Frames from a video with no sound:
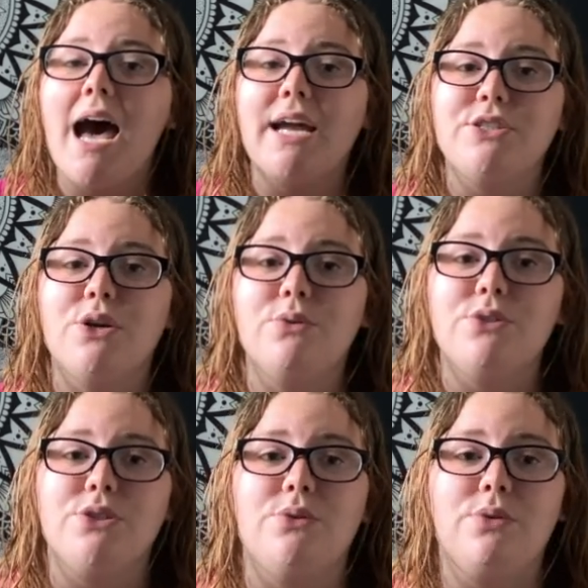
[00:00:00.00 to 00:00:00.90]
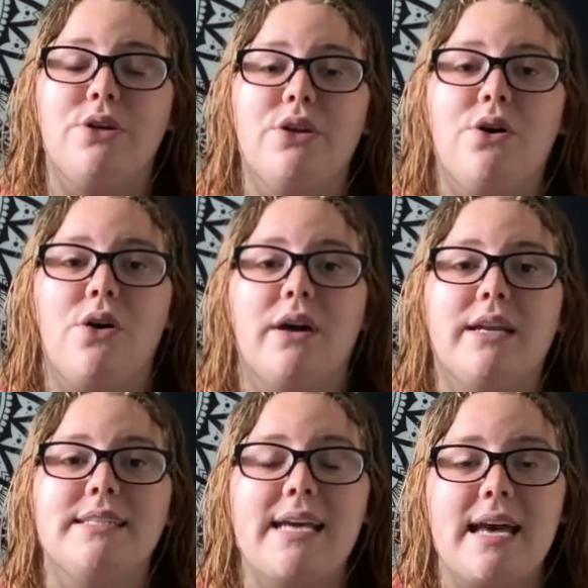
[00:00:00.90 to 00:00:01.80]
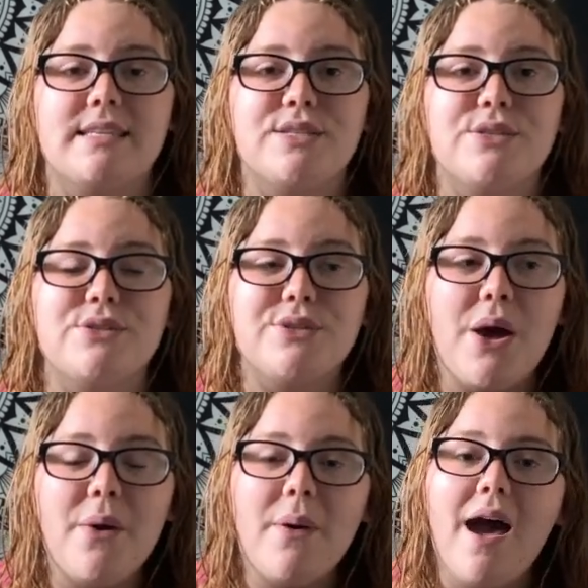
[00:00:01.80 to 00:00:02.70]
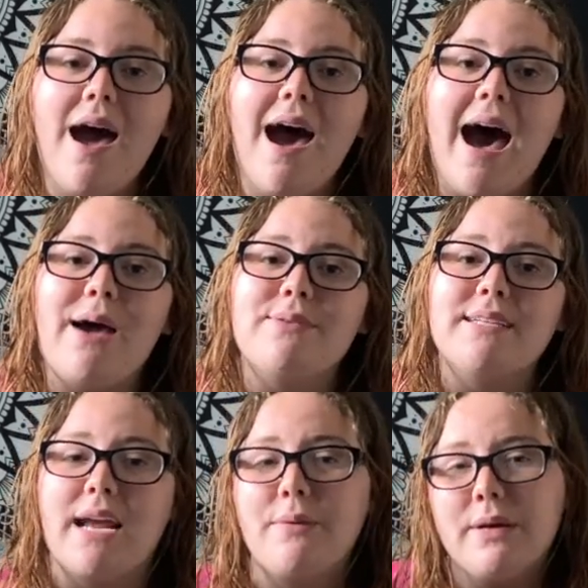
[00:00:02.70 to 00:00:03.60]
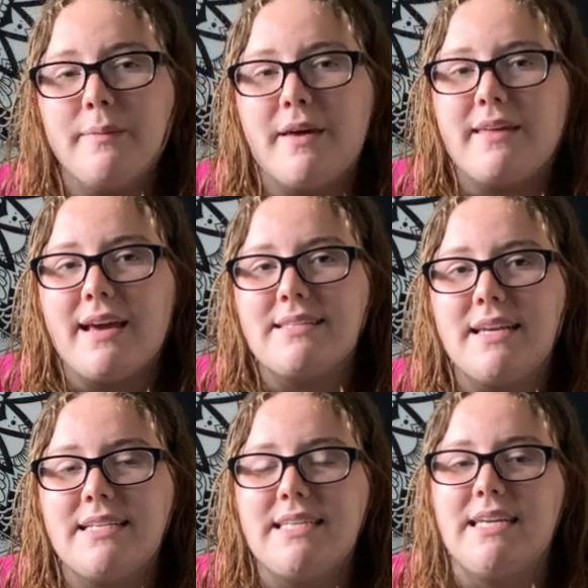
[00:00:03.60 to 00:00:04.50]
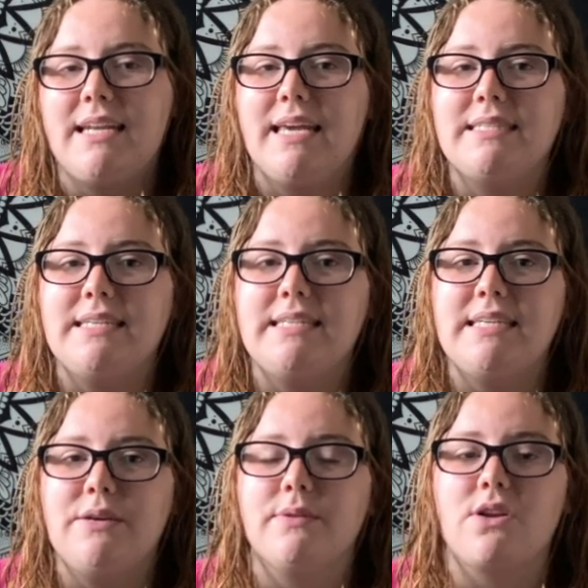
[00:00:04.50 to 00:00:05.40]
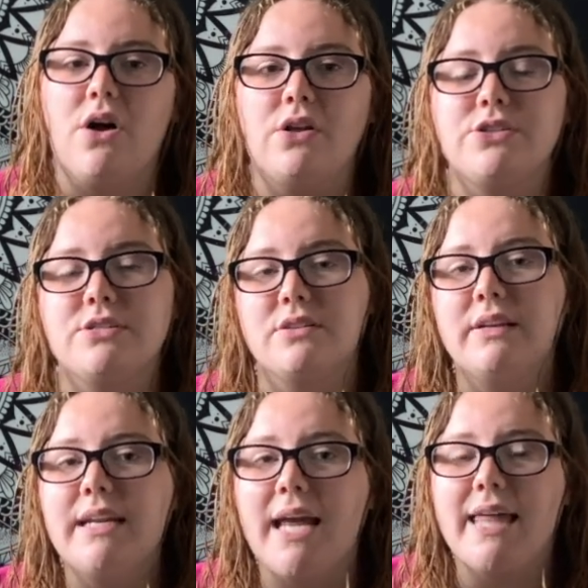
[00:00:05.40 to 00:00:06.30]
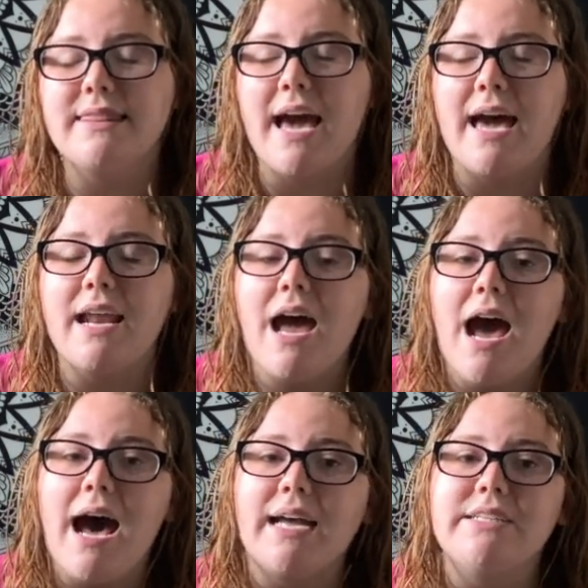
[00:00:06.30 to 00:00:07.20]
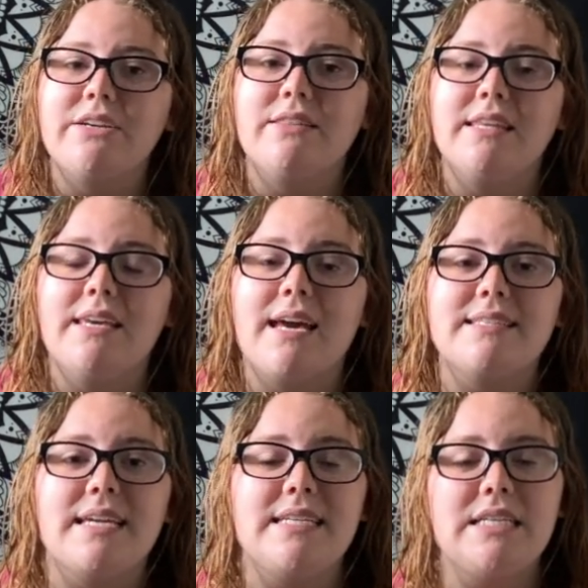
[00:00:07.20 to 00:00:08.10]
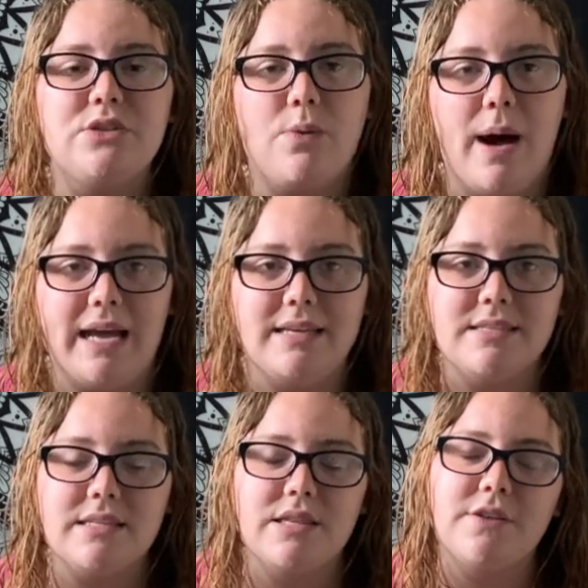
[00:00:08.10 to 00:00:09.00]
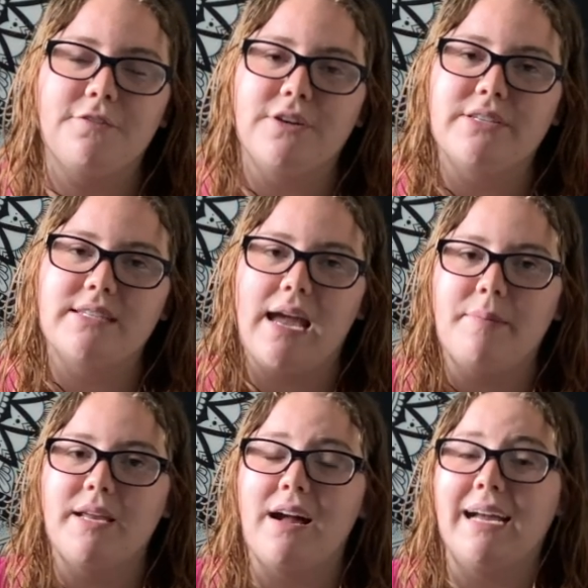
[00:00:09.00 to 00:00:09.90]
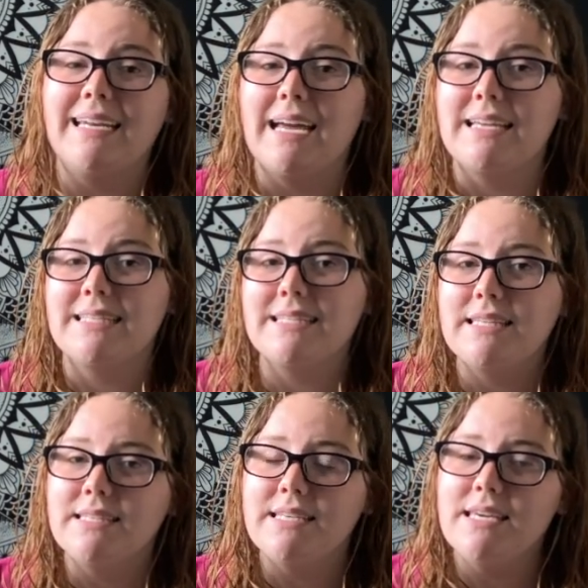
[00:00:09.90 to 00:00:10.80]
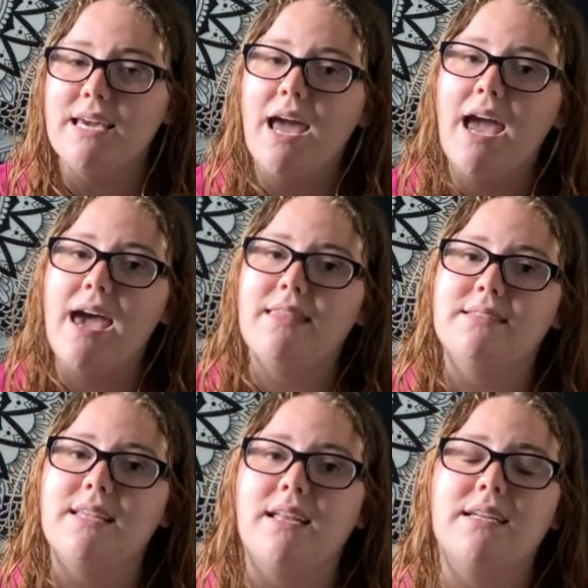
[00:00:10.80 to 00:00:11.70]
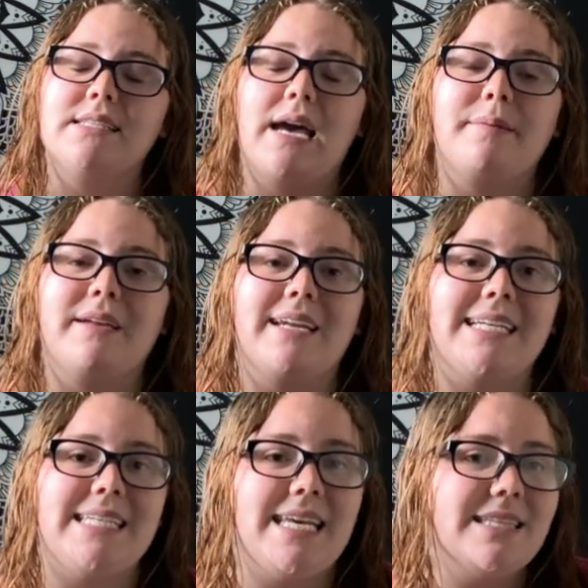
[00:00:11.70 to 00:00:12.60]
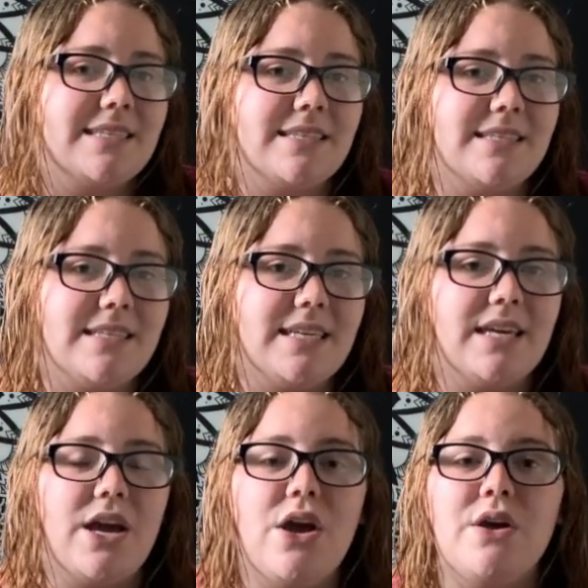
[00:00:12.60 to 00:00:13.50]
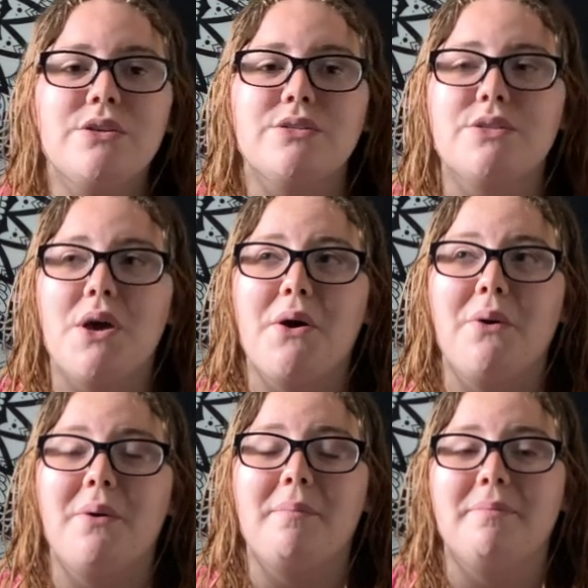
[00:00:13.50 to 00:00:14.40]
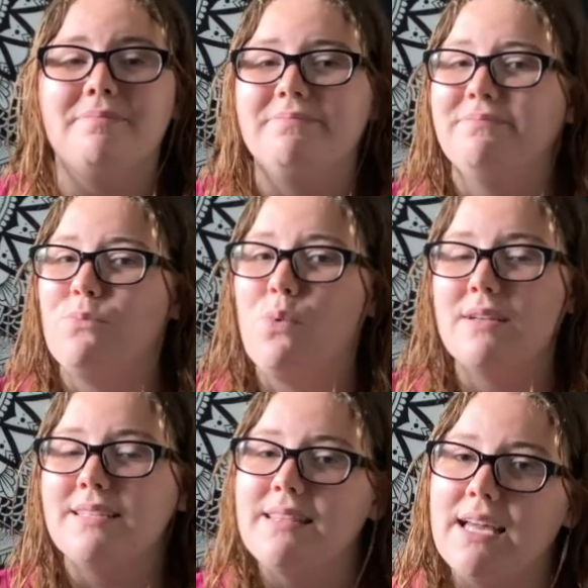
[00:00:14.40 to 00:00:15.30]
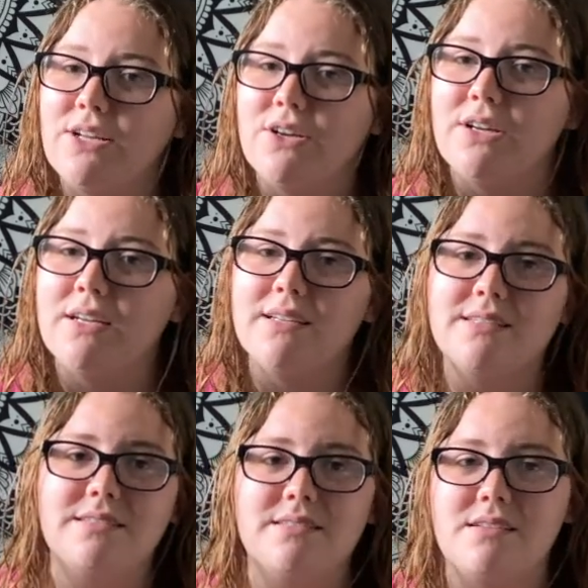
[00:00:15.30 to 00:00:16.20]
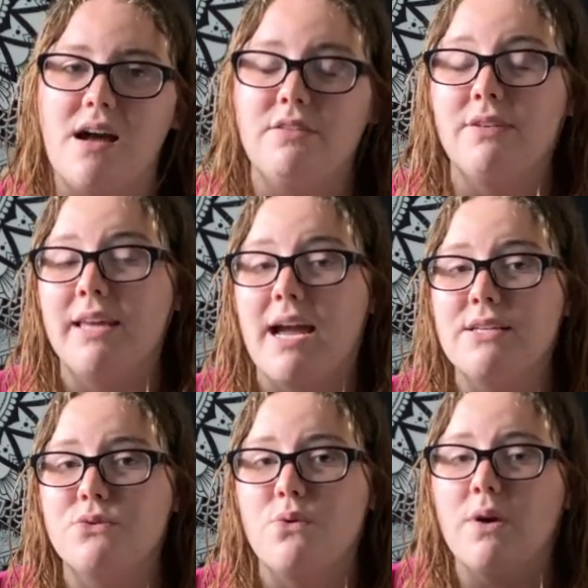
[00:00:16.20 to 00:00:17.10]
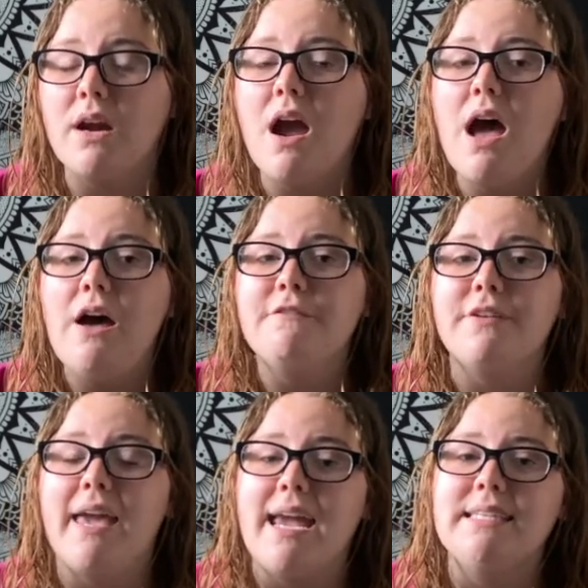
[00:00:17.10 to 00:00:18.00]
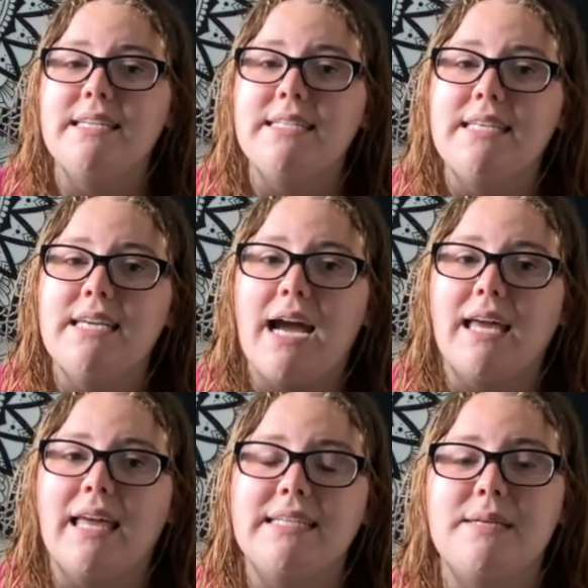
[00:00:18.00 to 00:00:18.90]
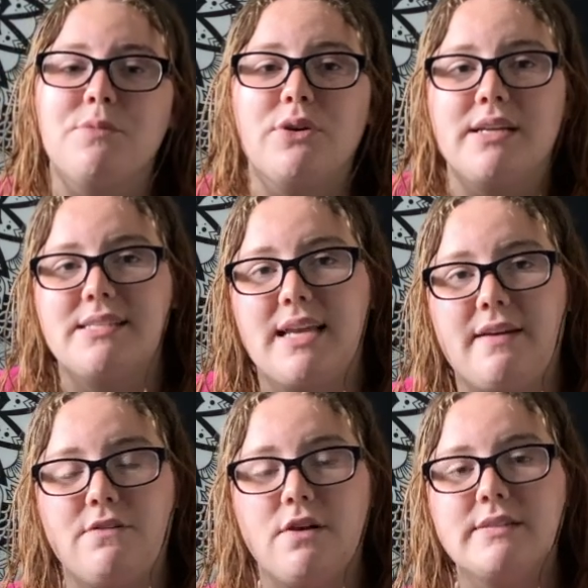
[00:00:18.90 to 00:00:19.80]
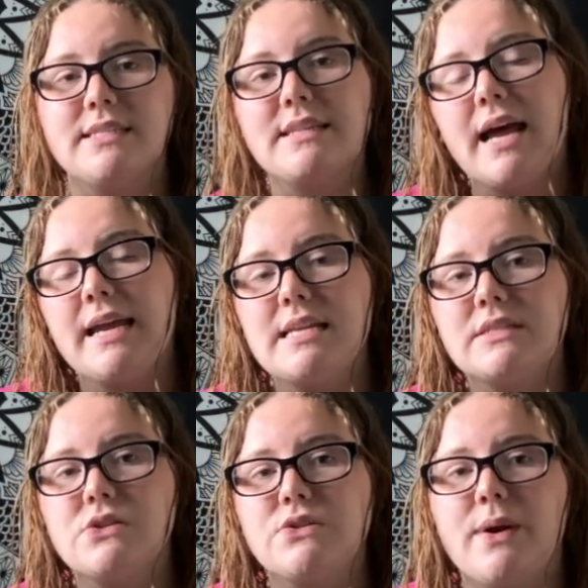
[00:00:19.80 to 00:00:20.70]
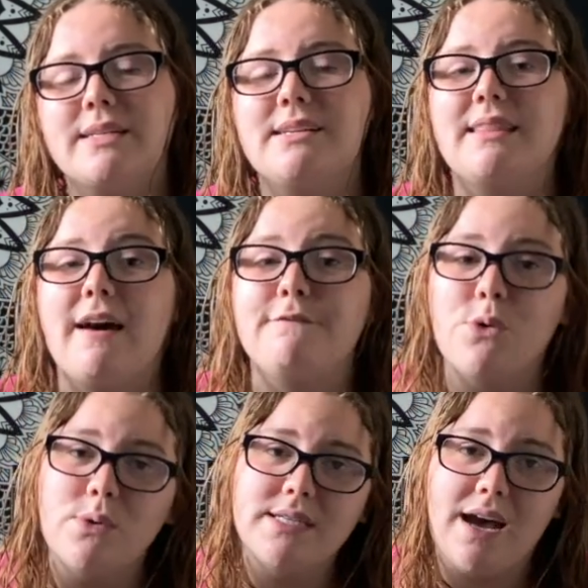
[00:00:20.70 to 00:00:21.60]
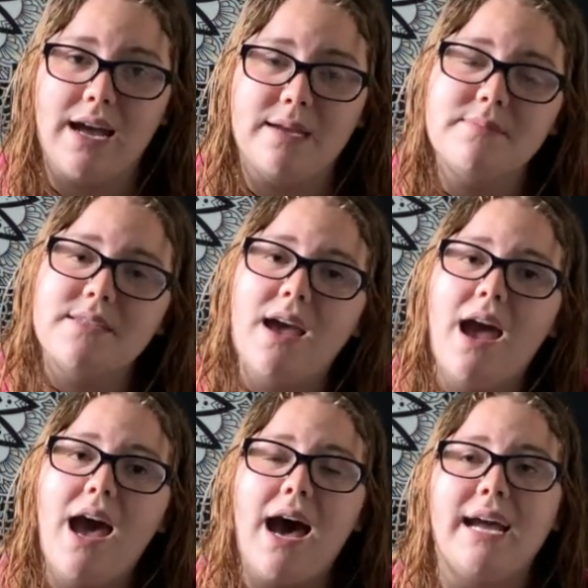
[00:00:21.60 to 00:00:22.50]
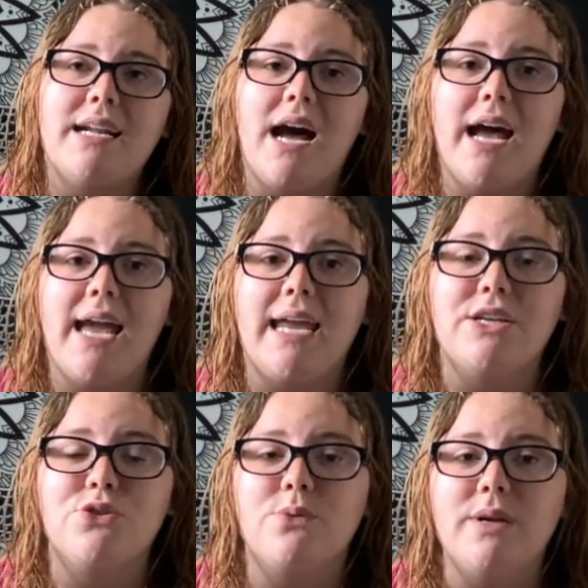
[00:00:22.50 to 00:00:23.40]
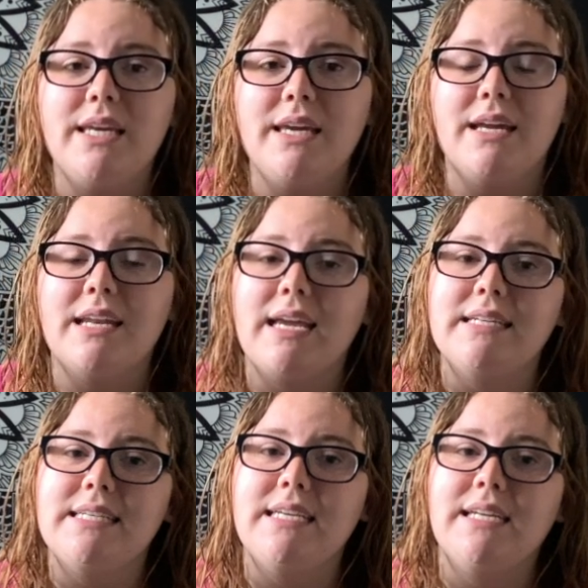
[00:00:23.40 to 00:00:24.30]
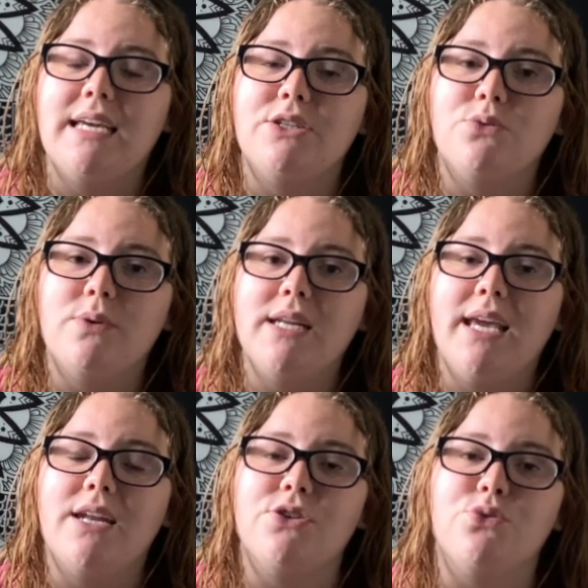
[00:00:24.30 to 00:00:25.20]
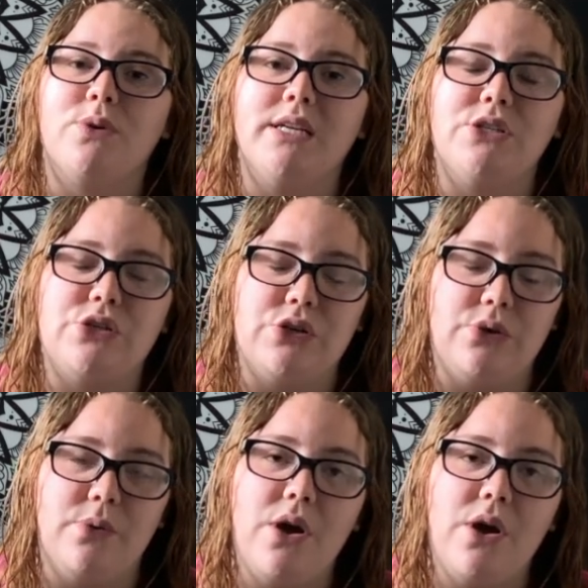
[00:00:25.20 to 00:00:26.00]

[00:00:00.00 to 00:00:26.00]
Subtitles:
I don't do good on tests. So I was kind of worried about the SAT and ACT with colleges looking at that. I took the SAT twice. The first time I got a 960, and the second time I got a 1060. So wasn't that good. It's not a really high score. For the ACT, I liked it more because it involved science, so I took that 4 times. I got a 20, a 19, a 20, and a 22.